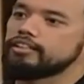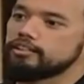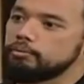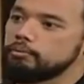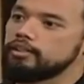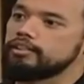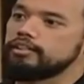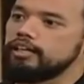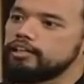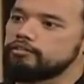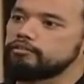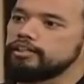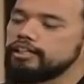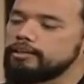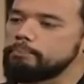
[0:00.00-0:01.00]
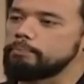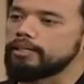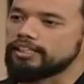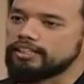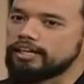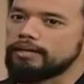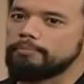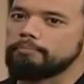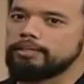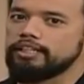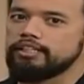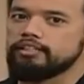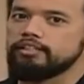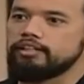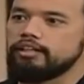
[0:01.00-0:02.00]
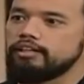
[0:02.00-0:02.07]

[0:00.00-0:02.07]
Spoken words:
that's the one that really picked up, and